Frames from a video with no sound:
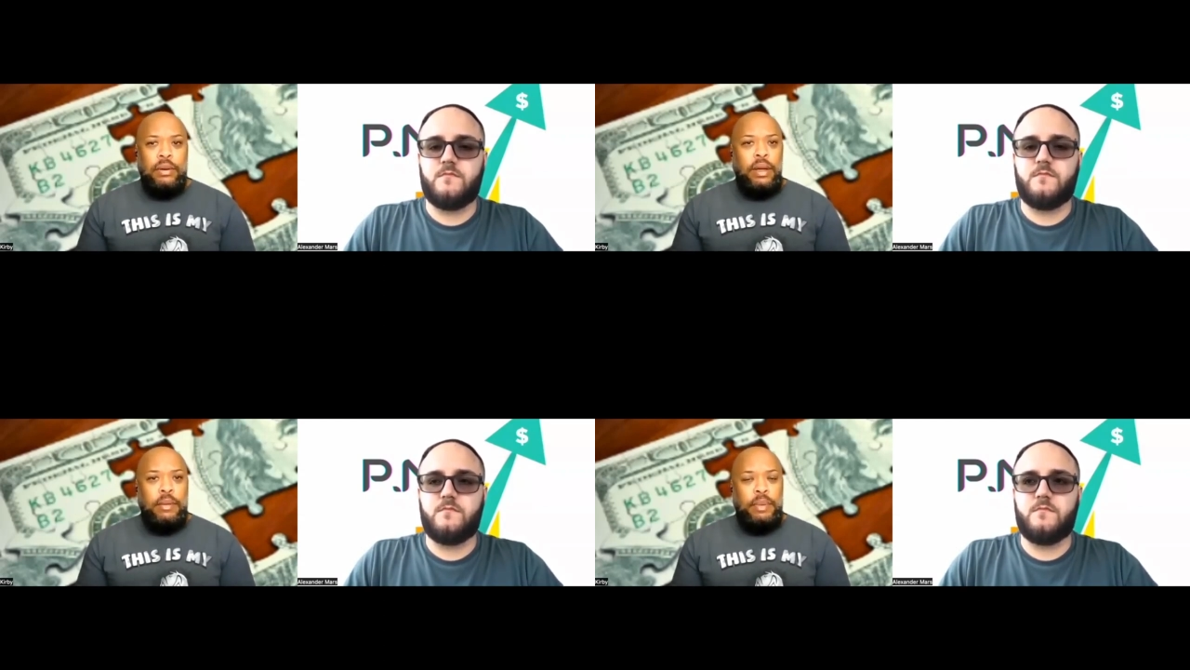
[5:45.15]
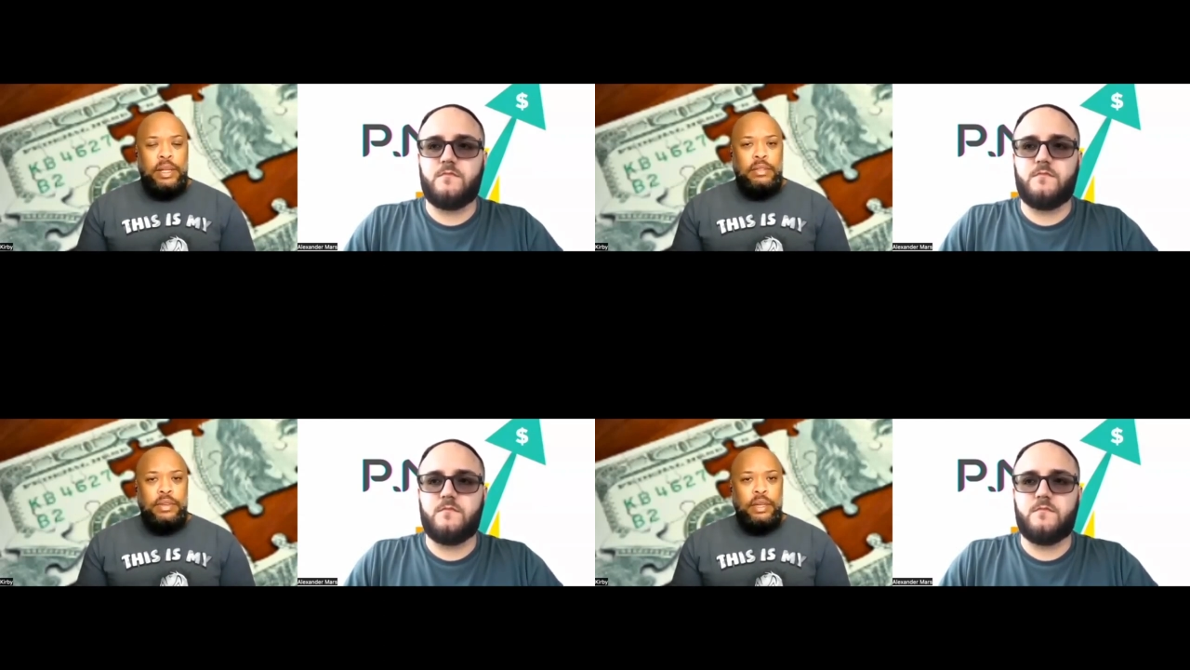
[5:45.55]
Speaker 1: You don't have
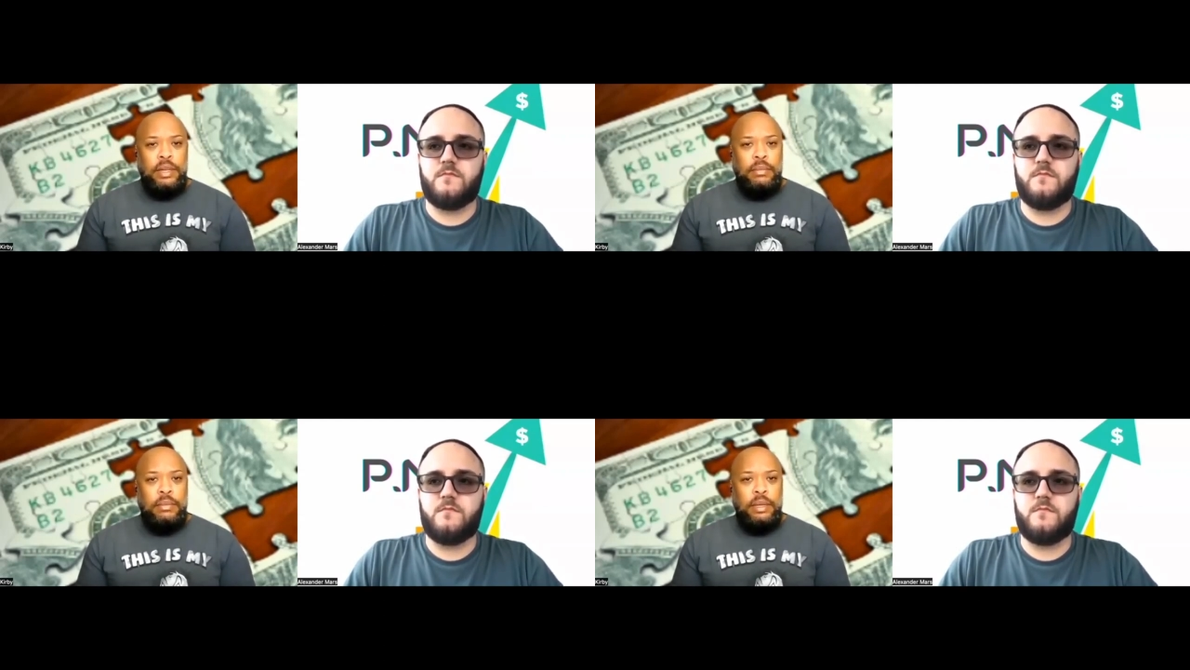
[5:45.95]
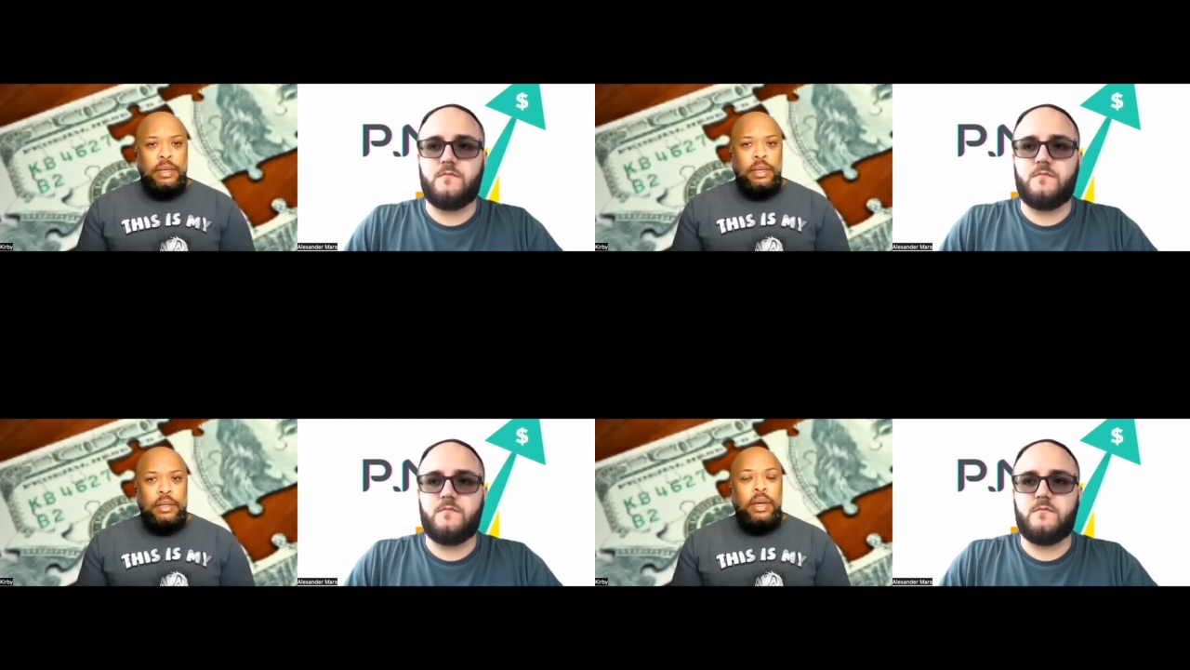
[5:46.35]
passive income.
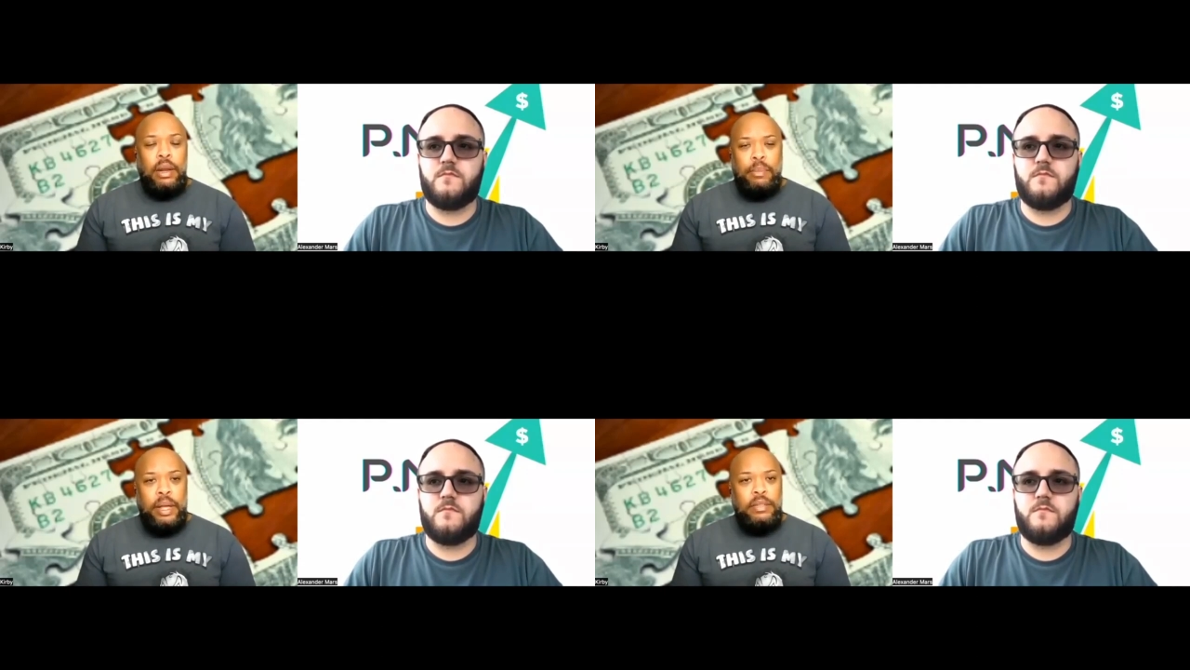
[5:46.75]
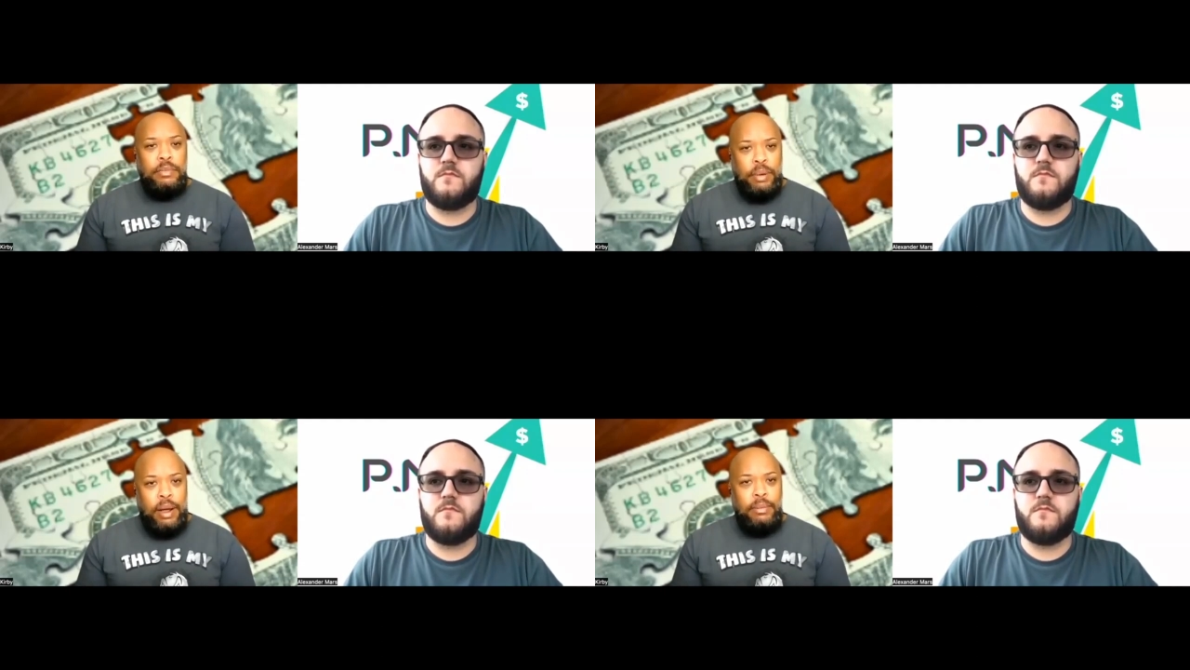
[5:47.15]
You got a
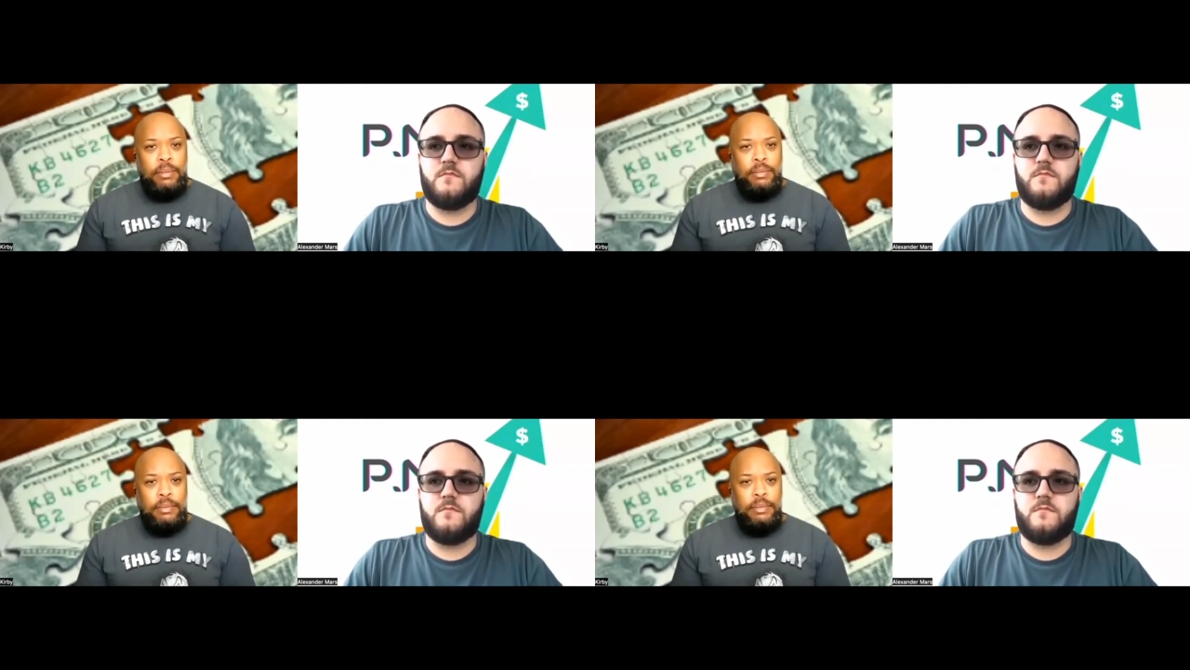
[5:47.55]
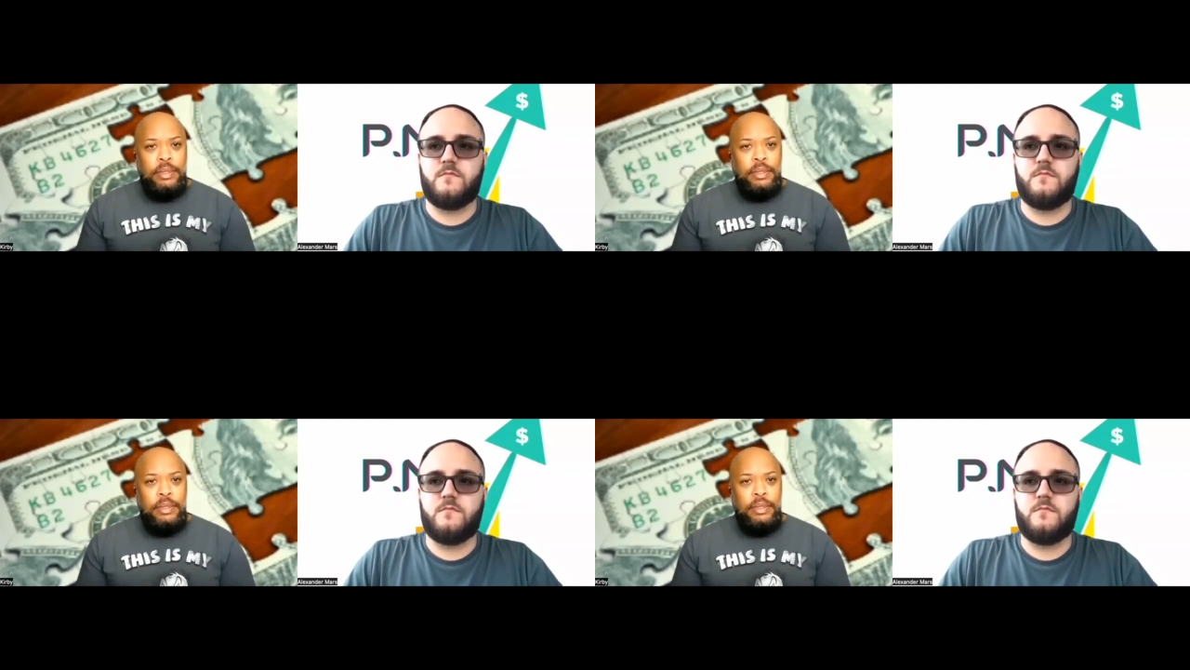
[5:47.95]
passive problem.